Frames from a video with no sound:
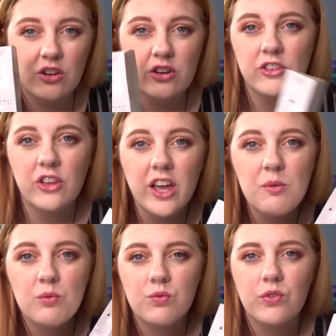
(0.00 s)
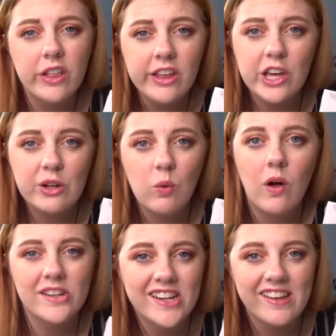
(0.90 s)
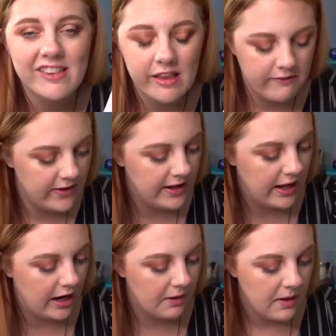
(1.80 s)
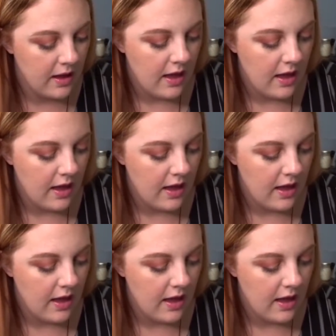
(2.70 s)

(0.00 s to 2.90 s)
So you get really good quality stuff in here.